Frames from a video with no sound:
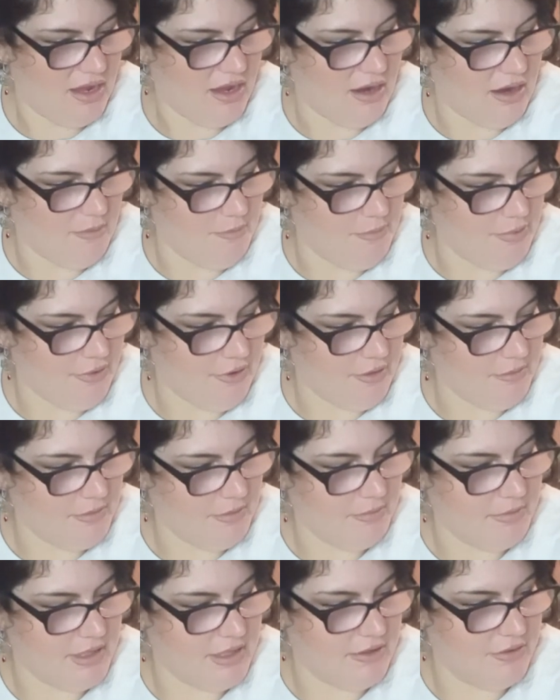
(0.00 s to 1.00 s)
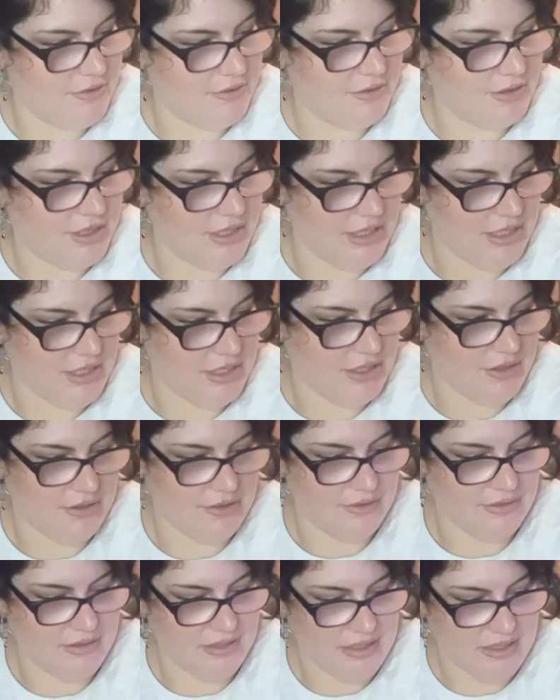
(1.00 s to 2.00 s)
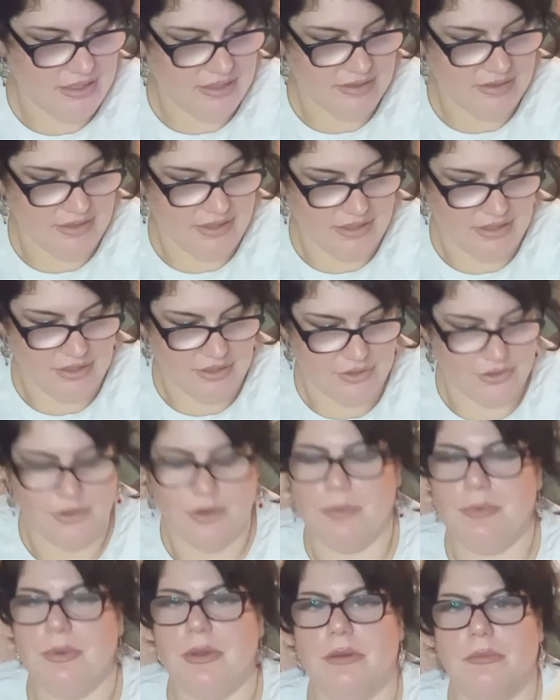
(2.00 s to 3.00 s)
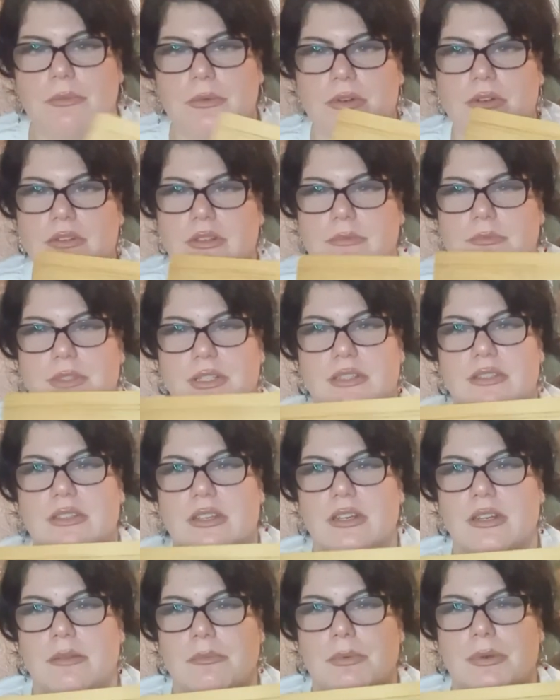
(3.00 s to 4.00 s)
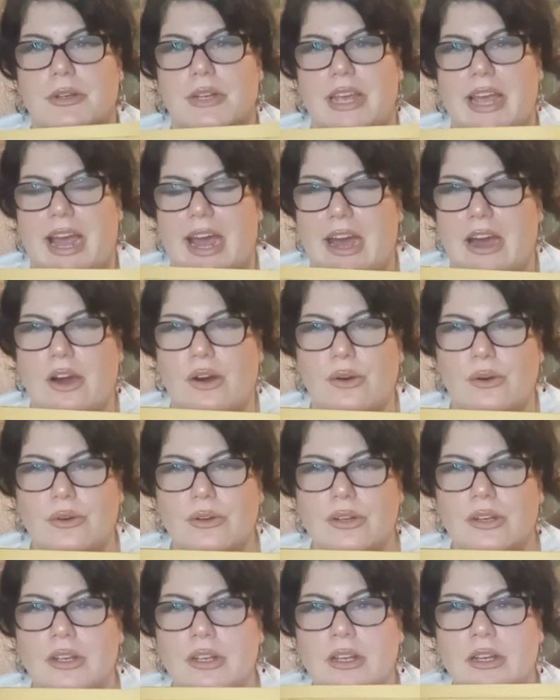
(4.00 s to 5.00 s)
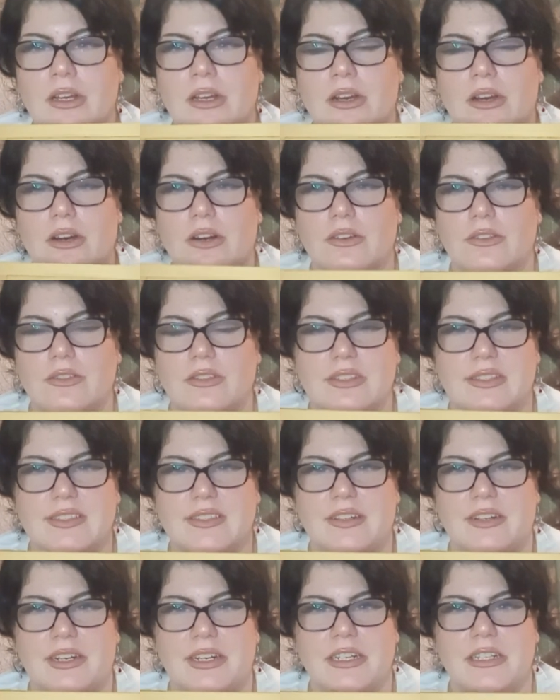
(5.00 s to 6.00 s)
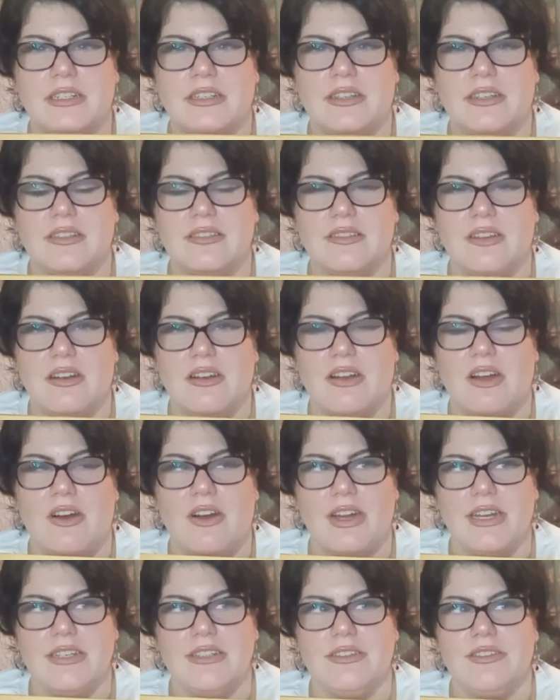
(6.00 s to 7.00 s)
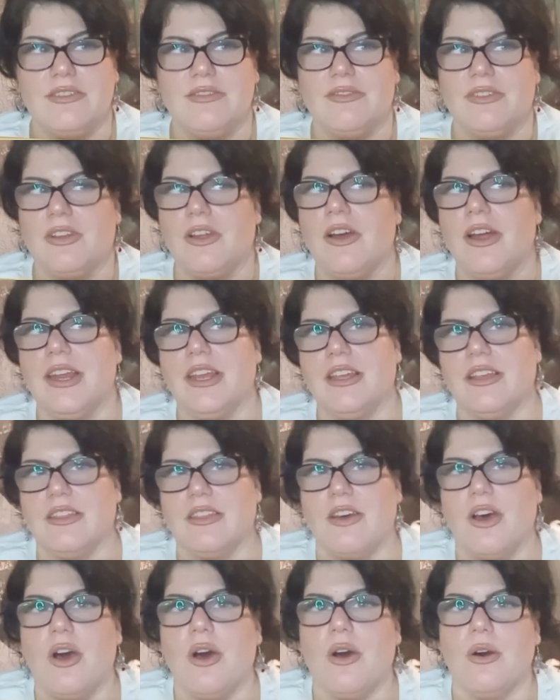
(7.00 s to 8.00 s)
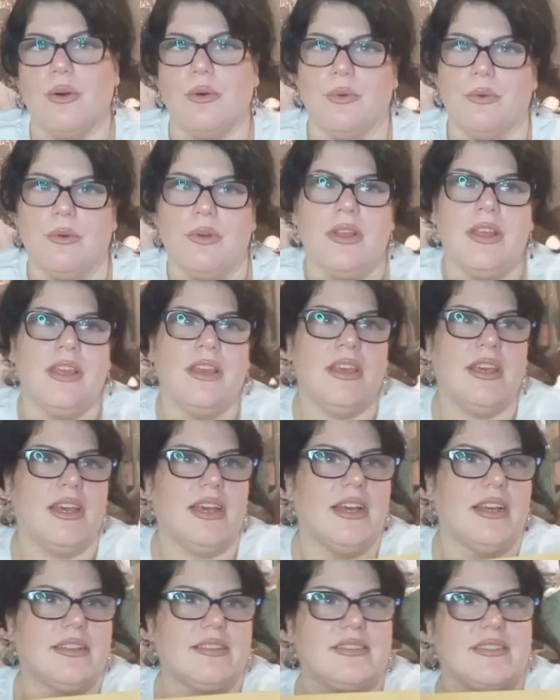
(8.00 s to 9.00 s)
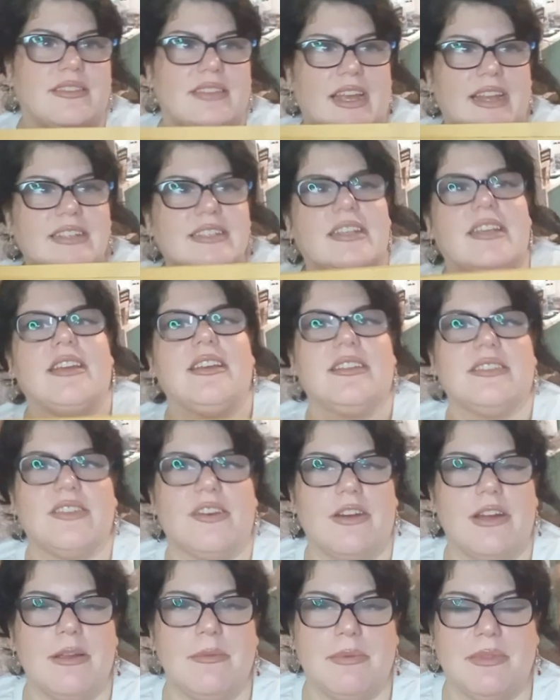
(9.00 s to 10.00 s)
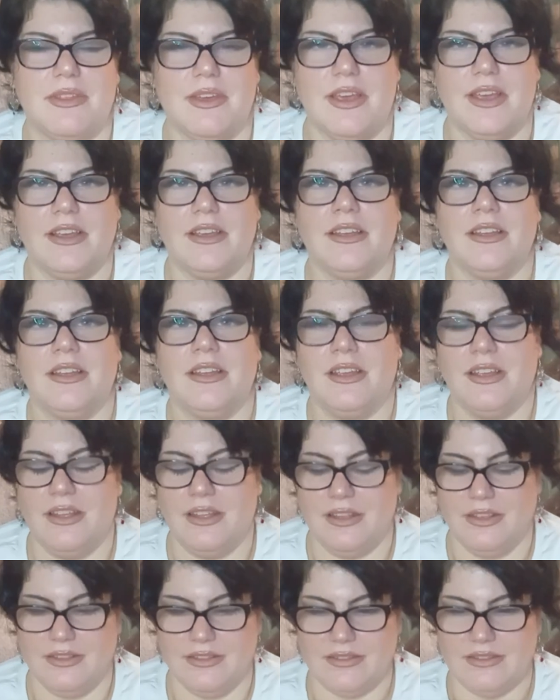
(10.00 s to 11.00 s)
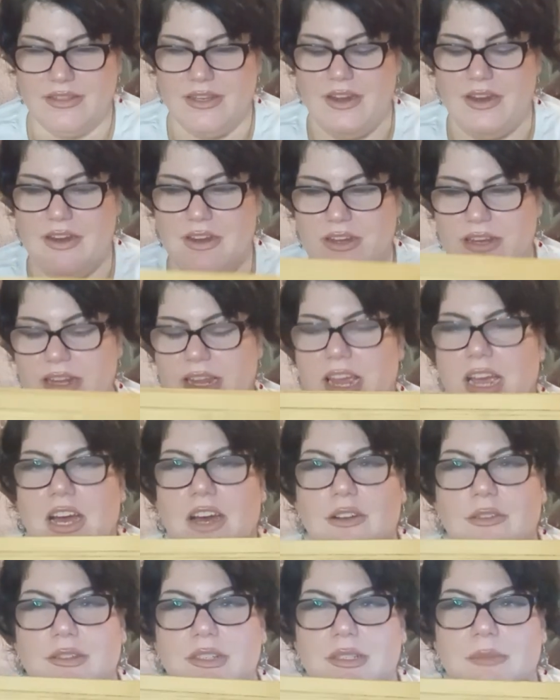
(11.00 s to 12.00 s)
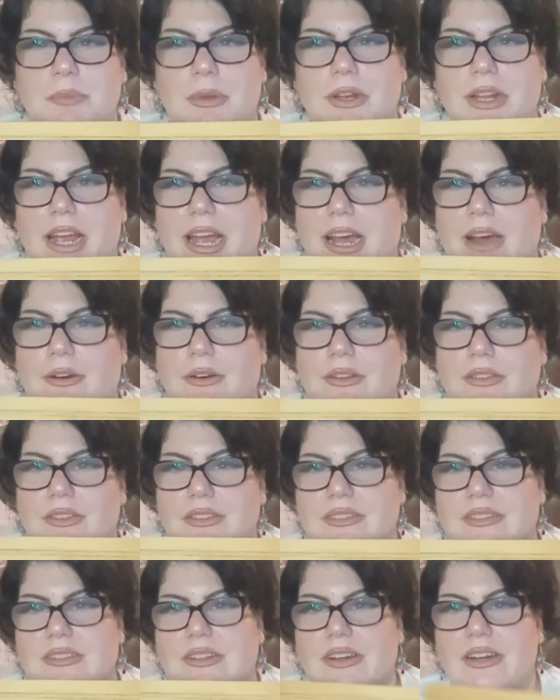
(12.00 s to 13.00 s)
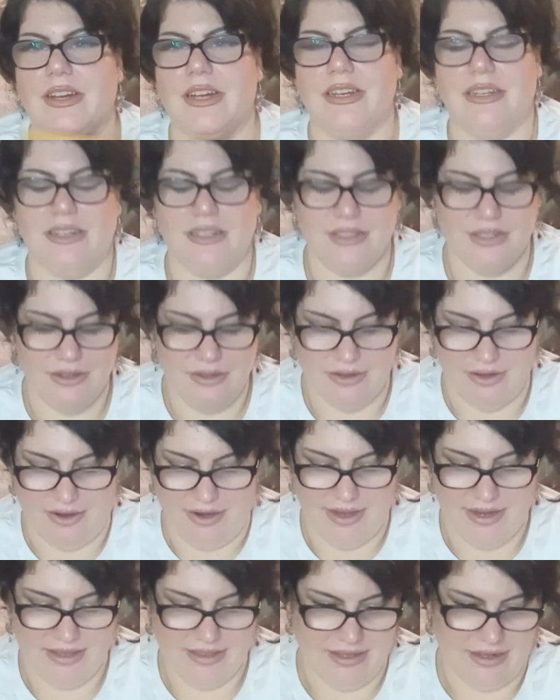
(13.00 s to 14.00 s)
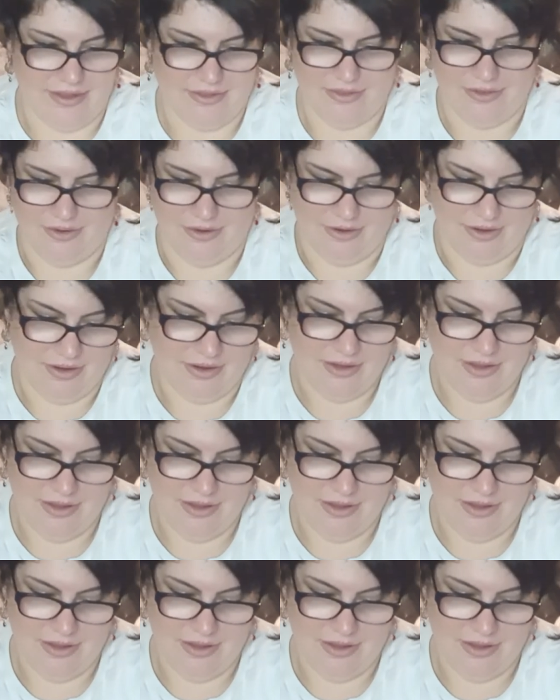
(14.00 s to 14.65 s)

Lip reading: I'm probably not going to use it as, like, a chopping board. I'm just going to put it out on the side because I kind of like the whole aesthetic type thing. So, yeah, I'll just put it out on the side. I do like that, though.